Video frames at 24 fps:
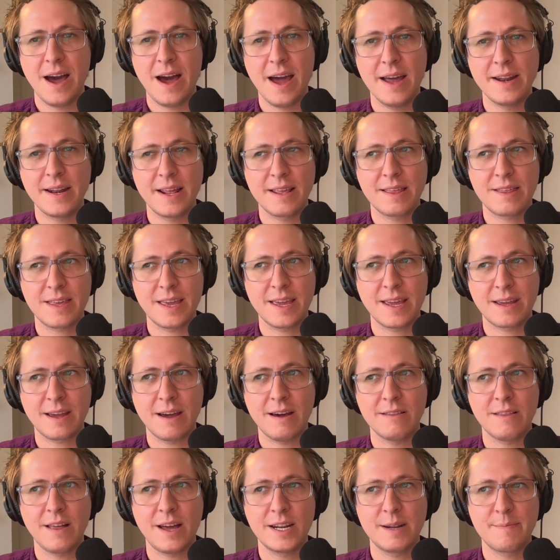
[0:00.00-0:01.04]
And I think
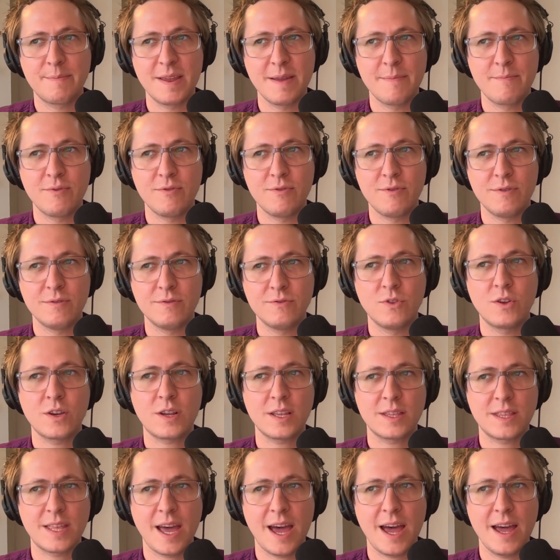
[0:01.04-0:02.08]
a lot of people
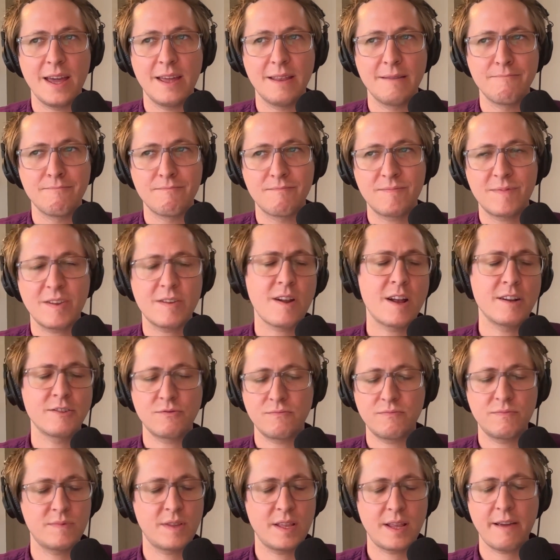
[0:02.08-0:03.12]
look at that and
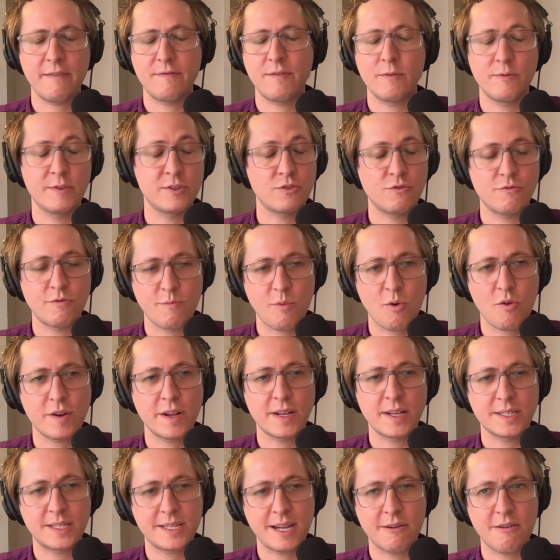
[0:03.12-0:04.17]
they have original
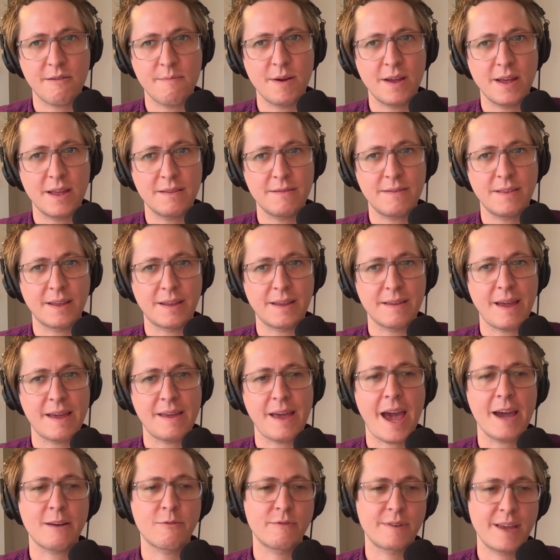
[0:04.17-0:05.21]
reporting, etc. But like
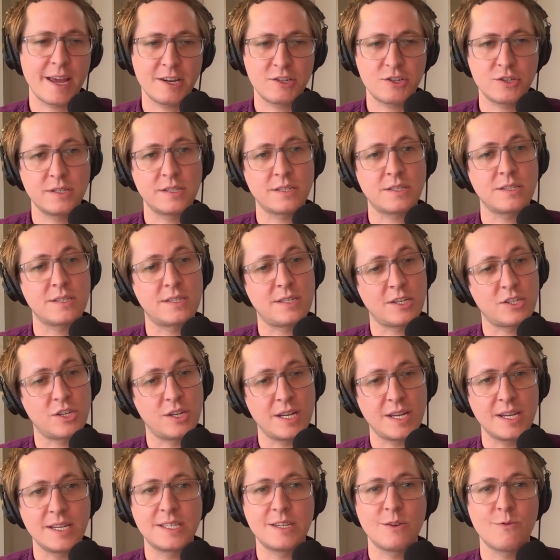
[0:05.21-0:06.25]
aggregation is just such
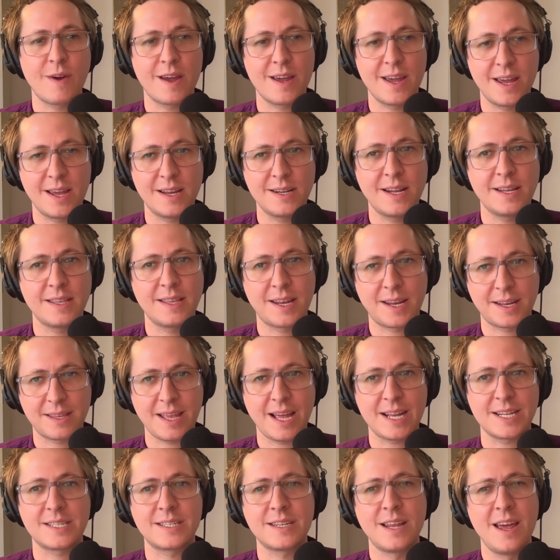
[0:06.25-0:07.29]
an easy way in, and like
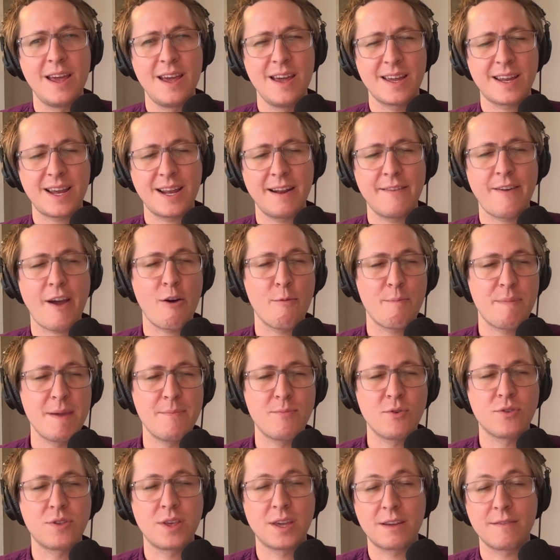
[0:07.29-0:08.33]
that's kind of how
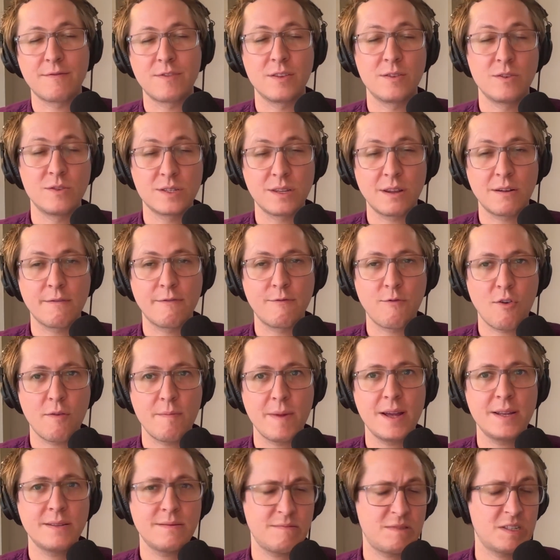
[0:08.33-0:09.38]
people think of the newsletter
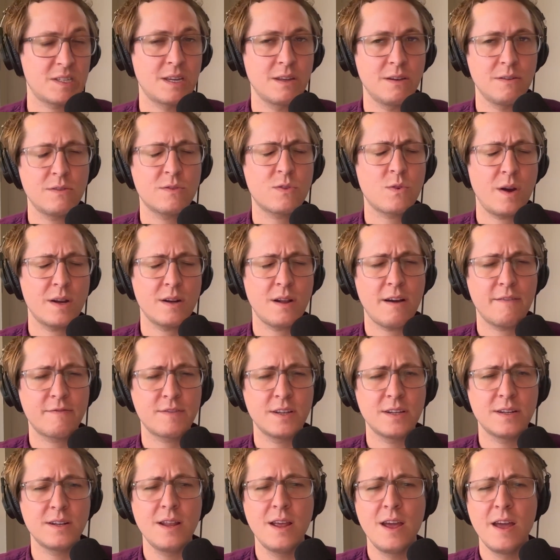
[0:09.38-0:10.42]
format still quite
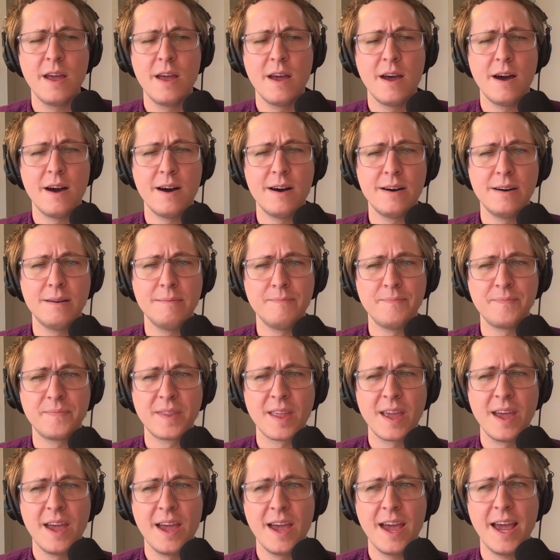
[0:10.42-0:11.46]
often.
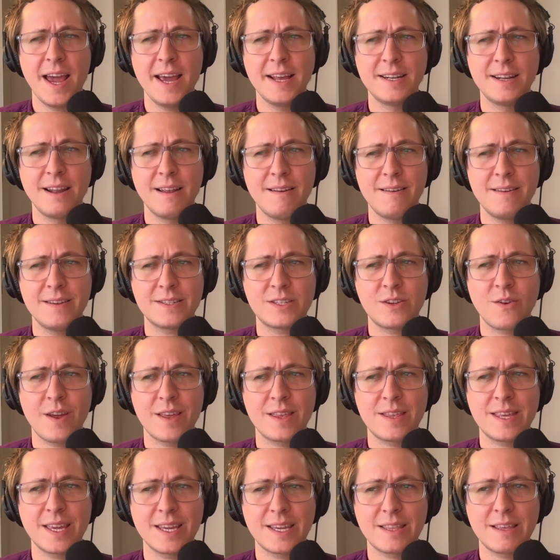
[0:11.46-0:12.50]
And so
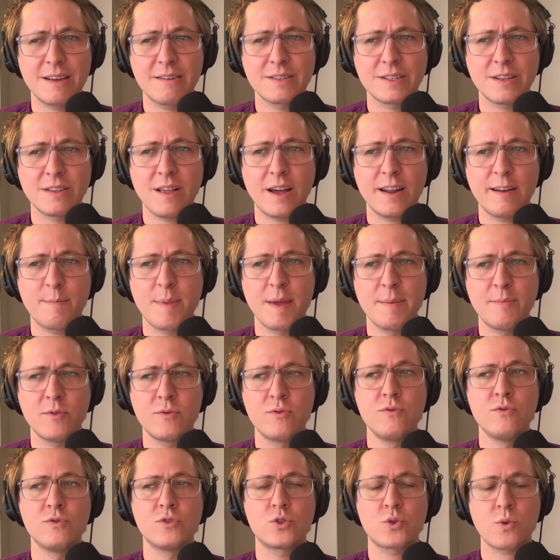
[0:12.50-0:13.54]
I think there's a lot of
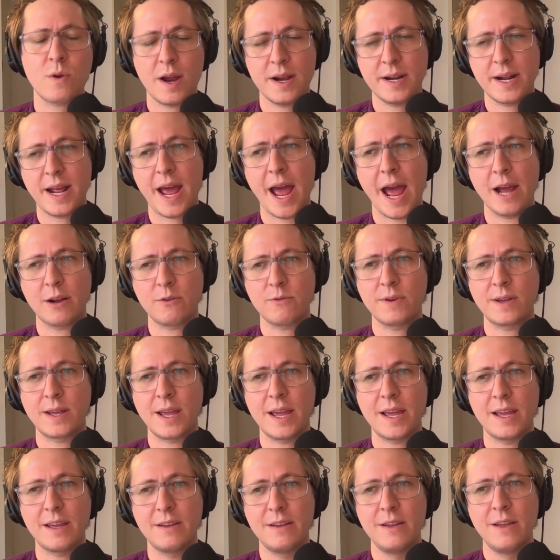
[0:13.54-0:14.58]
people who try to
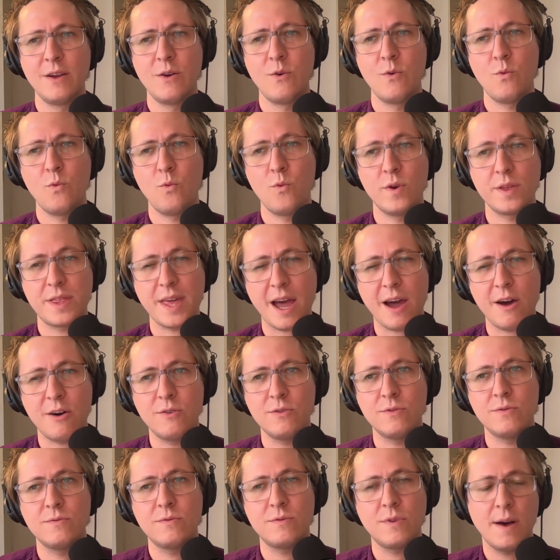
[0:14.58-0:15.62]
aggregate
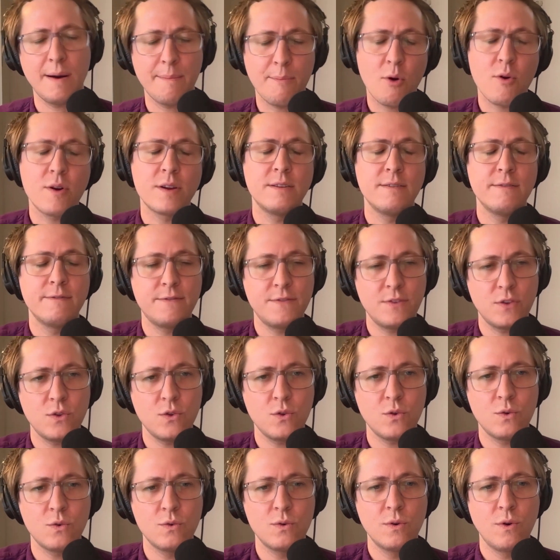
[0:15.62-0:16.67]
without a point of
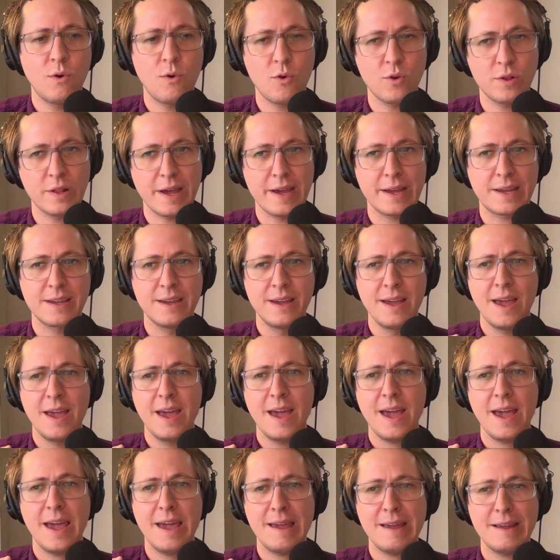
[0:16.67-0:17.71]
view or like
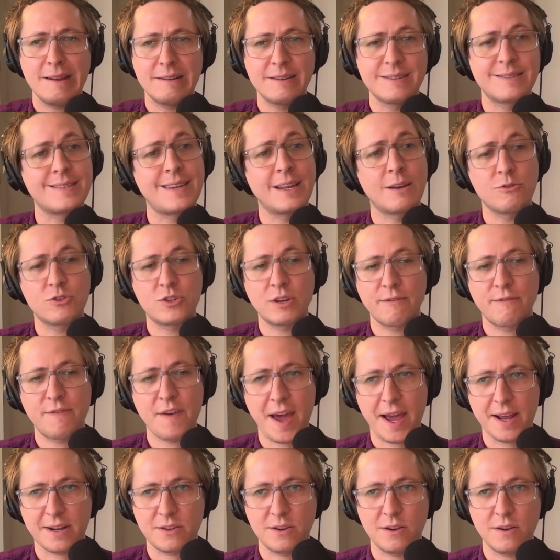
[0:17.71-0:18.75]
a distinguishing
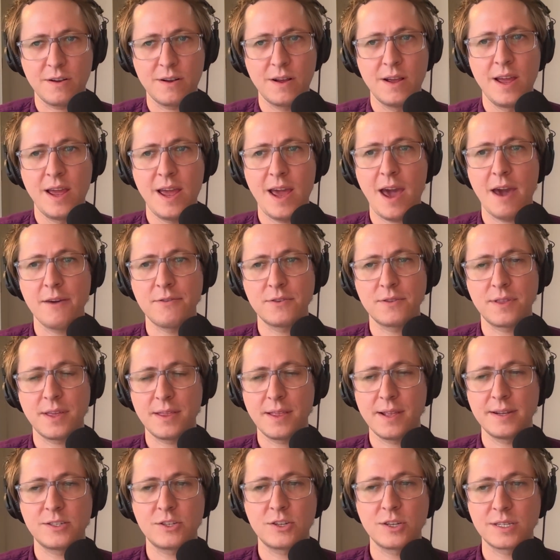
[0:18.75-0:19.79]
factor, other
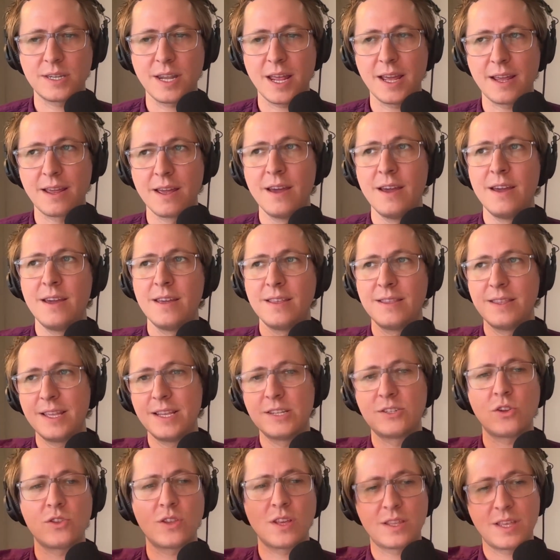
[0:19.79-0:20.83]
than it's just like,
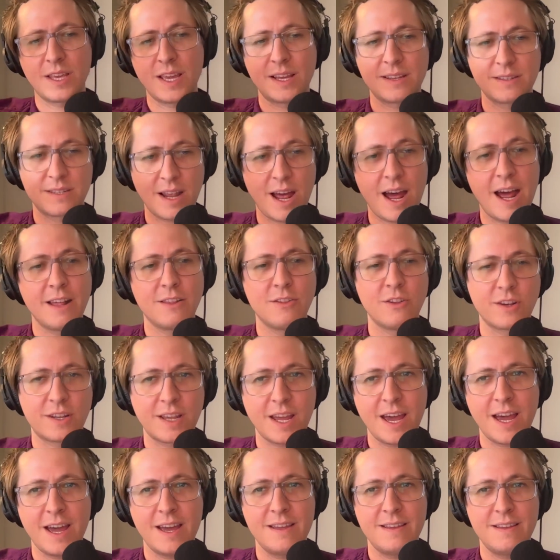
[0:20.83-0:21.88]
these are the things I
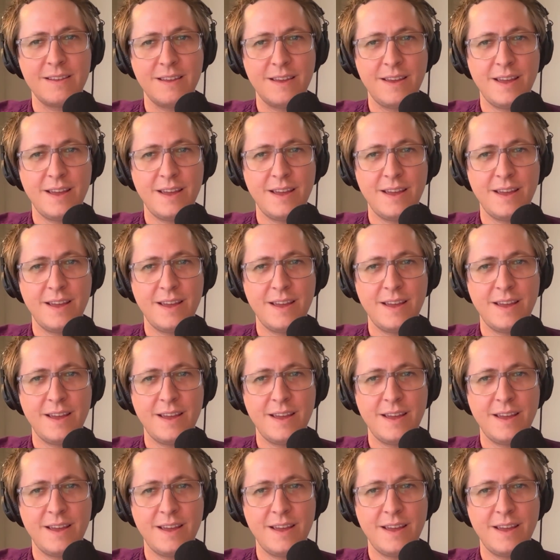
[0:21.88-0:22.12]
look at,